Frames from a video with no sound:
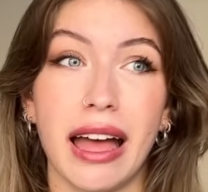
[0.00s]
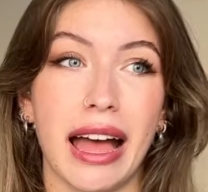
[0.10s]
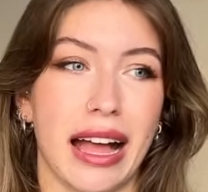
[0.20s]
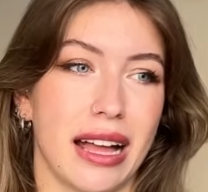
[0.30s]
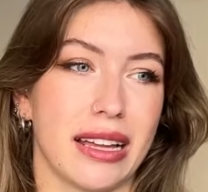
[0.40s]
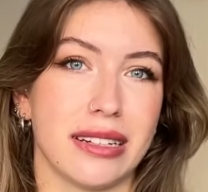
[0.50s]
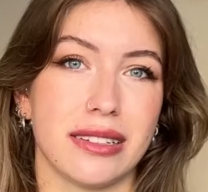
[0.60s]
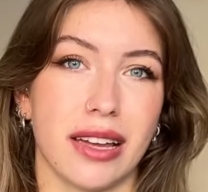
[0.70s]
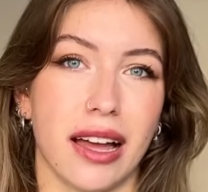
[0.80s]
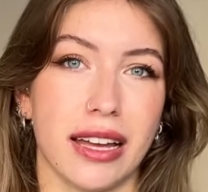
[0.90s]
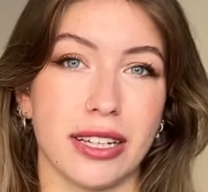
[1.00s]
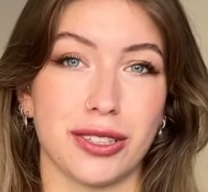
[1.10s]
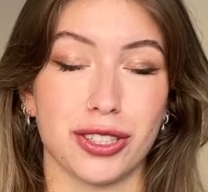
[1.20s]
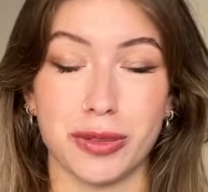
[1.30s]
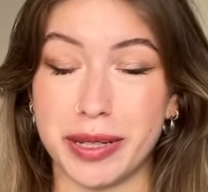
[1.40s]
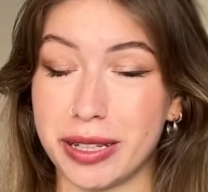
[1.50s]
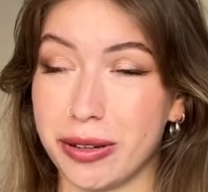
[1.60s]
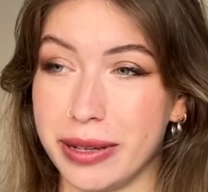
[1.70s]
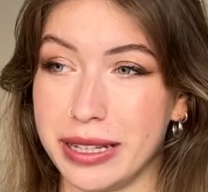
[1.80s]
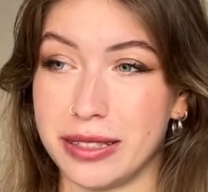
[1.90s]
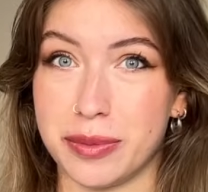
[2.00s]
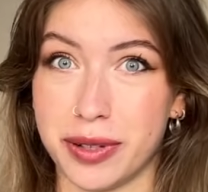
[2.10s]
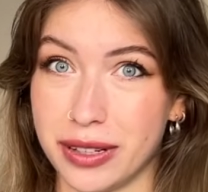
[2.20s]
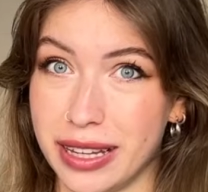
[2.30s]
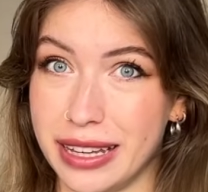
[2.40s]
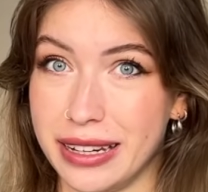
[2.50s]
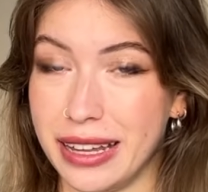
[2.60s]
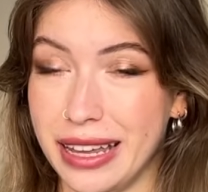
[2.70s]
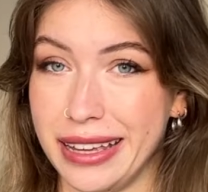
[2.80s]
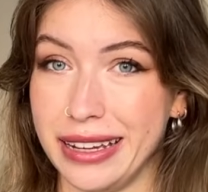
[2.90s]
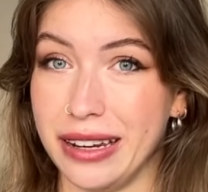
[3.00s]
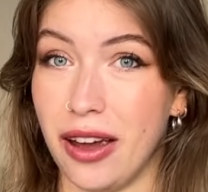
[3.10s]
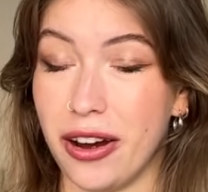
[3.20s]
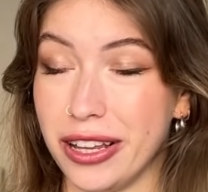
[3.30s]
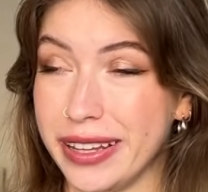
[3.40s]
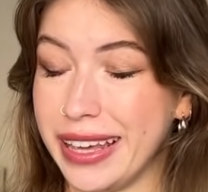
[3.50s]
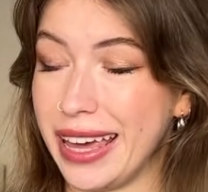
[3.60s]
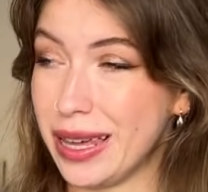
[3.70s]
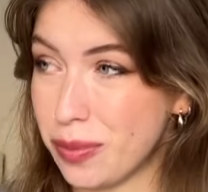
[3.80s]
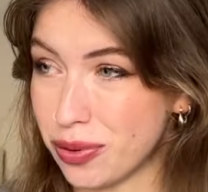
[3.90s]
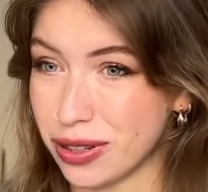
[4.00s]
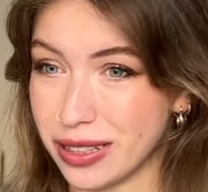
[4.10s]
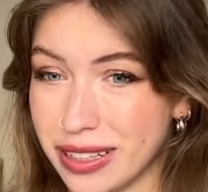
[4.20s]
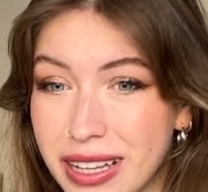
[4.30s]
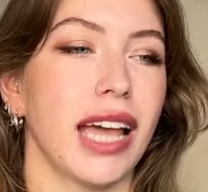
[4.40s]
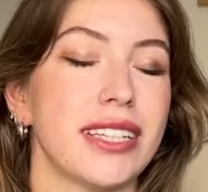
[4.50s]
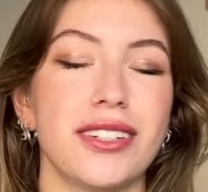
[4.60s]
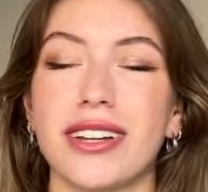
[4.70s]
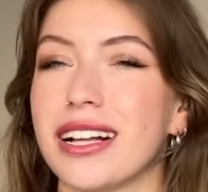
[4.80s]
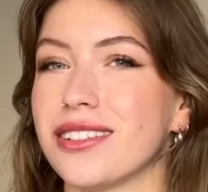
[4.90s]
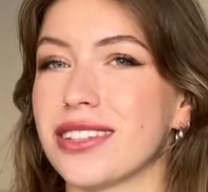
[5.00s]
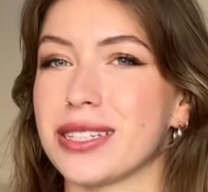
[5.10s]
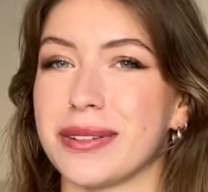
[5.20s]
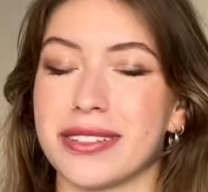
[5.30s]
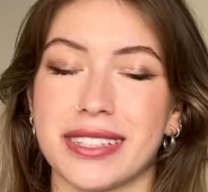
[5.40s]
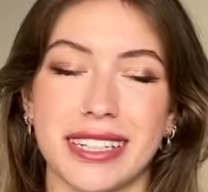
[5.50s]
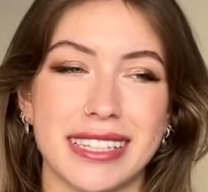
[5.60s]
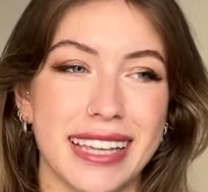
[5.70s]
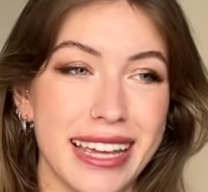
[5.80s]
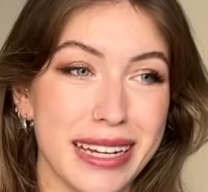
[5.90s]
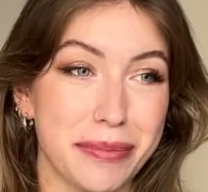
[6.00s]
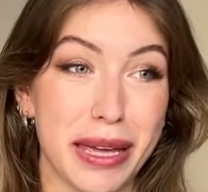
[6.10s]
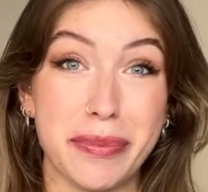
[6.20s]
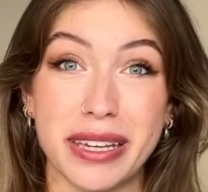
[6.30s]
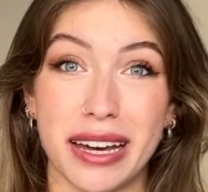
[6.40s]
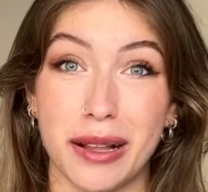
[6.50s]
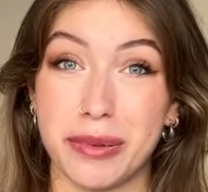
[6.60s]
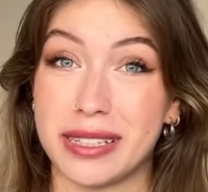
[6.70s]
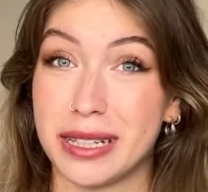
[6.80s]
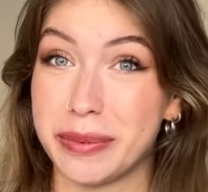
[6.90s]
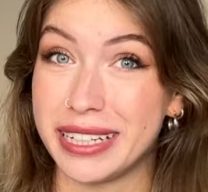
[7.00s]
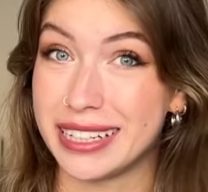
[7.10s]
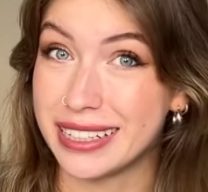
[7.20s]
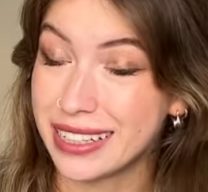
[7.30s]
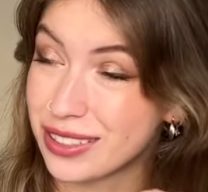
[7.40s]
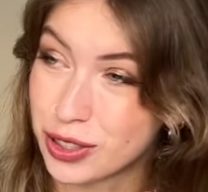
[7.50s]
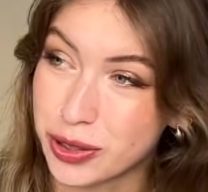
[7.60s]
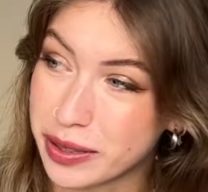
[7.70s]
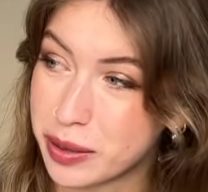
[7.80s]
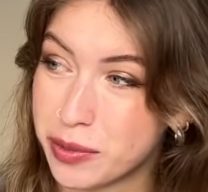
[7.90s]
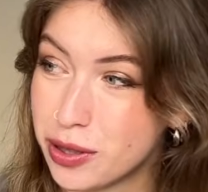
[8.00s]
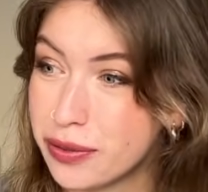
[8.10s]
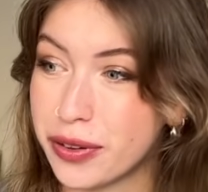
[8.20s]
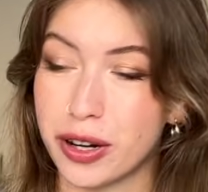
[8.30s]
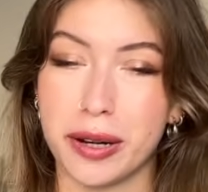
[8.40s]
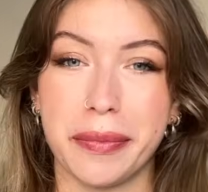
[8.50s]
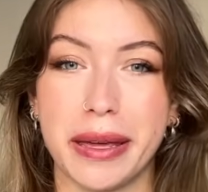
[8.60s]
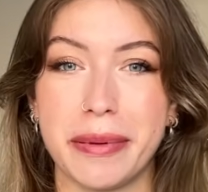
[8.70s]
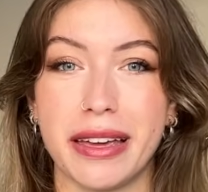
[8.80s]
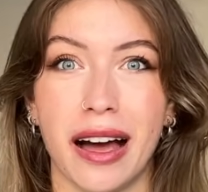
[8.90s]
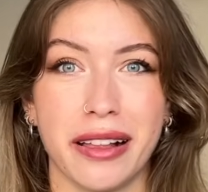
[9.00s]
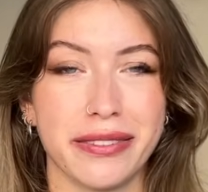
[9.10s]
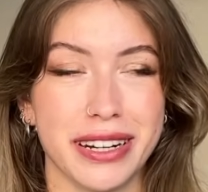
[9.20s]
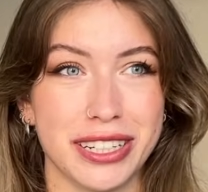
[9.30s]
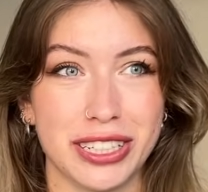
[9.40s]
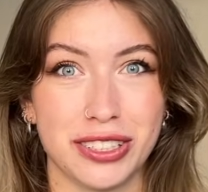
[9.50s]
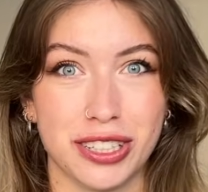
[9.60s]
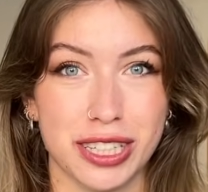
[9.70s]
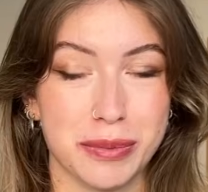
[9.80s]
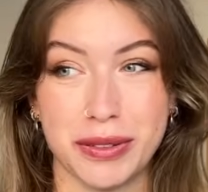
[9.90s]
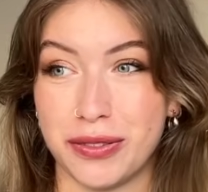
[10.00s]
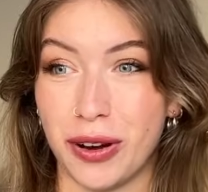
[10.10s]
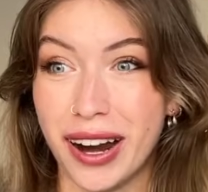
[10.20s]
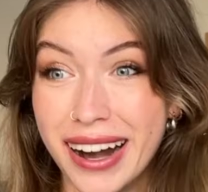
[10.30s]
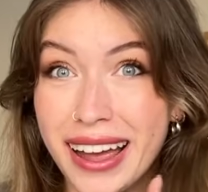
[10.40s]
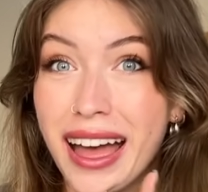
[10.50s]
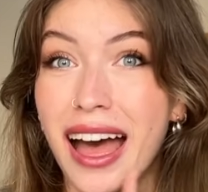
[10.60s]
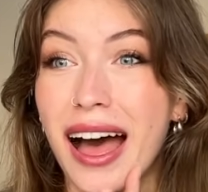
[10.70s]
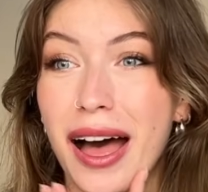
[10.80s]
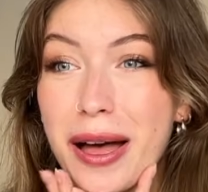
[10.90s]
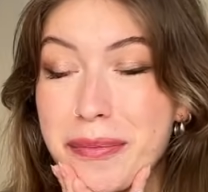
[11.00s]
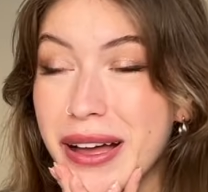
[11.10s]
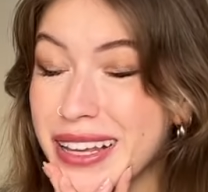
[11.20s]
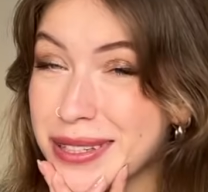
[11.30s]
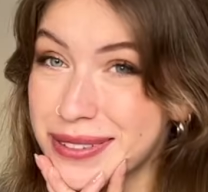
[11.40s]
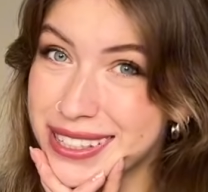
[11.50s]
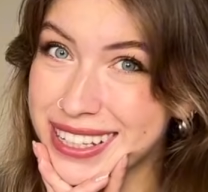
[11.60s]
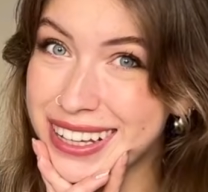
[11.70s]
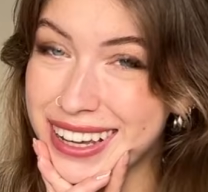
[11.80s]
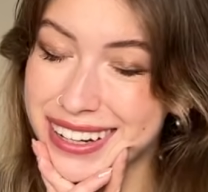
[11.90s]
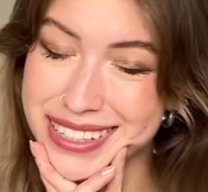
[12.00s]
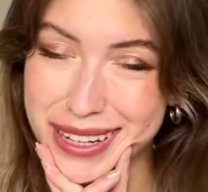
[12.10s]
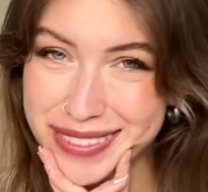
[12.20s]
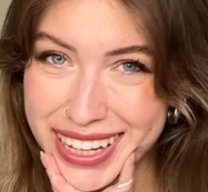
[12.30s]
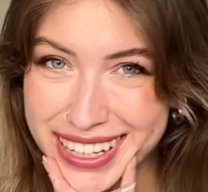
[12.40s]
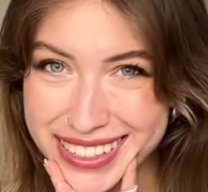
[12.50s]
and I should be going to Berlin in early April. I don't know how long the sweater is going to take. Maybe I'll still be knitting it during the move, or maybe I'll finish it just before, but I guess we'll see, and it's time to cast